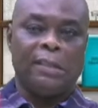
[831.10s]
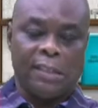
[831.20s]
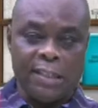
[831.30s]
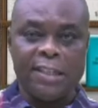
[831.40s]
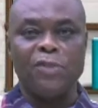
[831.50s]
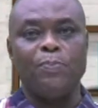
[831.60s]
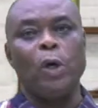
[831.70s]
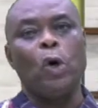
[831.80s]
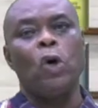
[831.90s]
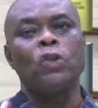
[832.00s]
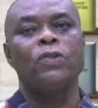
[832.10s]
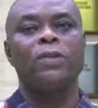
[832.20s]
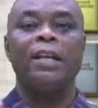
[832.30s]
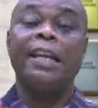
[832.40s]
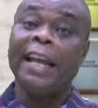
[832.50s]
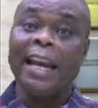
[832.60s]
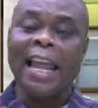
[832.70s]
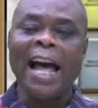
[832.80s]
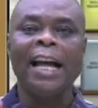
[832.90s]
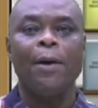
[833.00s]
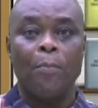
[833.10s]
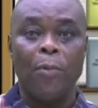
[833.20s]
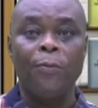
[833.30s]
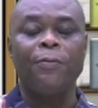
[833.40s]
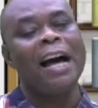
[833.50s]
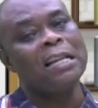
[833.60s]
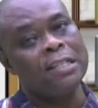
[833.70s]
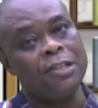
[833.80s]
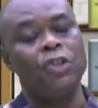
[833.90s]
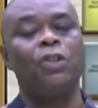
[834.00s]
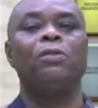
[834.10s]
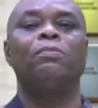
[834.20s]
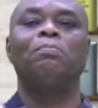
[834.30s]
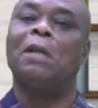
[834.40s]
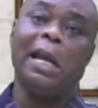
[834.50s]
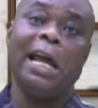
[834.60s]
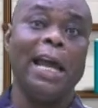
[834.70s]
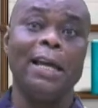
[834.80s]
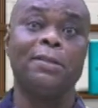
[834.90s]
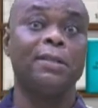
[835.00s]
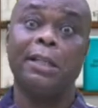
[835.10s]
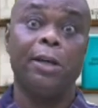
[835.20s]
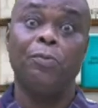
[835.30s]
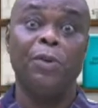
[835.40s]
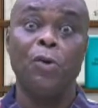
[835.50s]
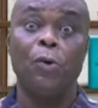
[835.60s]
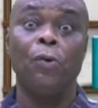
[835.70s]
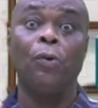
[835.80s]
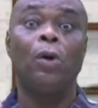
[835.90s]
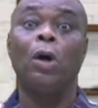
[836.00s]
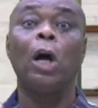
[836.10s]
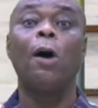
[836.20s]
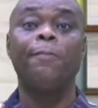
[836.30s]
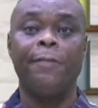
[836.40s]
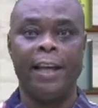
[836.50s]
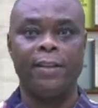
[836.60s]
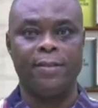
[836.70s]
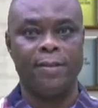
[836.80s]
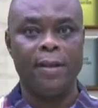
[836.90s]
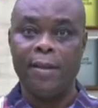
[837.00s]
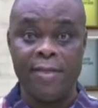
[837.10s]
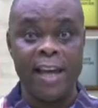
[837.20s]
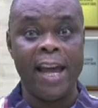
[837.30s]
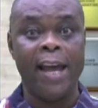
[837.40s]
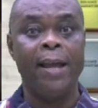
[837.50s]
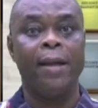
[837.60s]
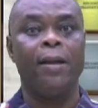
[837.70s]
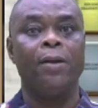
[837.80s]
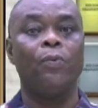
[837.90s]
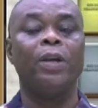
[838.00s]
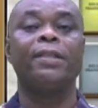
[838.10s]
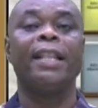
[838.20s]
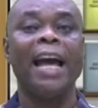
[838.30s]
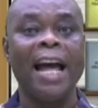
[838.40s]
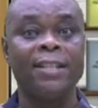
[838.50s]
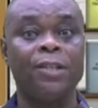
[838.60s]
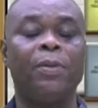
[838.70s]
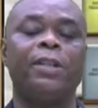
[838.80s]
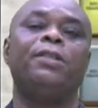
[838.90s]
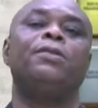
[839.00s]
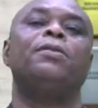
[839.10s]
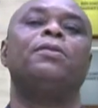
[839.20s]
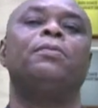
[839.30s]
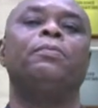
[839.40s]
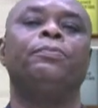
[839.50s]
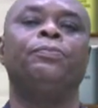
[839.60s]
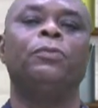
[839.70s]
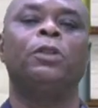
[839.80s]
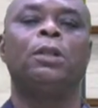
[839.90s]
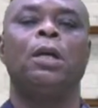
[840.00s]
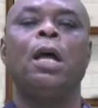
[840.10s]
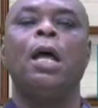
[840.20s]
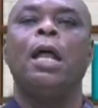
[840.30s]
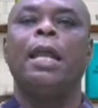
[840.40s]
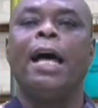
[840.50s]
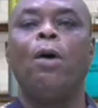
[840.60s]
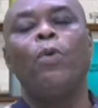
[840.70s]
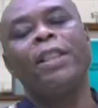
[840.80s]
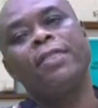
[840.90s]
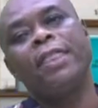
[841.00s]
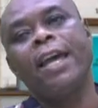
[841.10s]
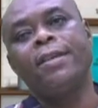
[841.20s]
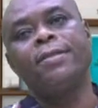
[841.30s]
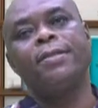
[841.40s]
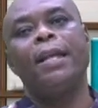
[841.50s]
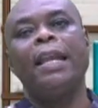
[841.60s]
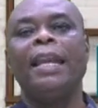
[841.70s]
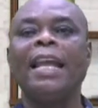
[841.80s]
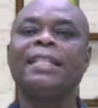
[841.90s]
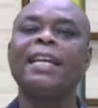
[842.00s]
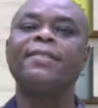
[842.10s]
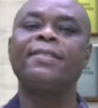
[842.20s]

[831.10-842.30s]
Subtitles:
This is because they lack both antigen, and hence there will be no conflict there with the antibodies. Now with this, let us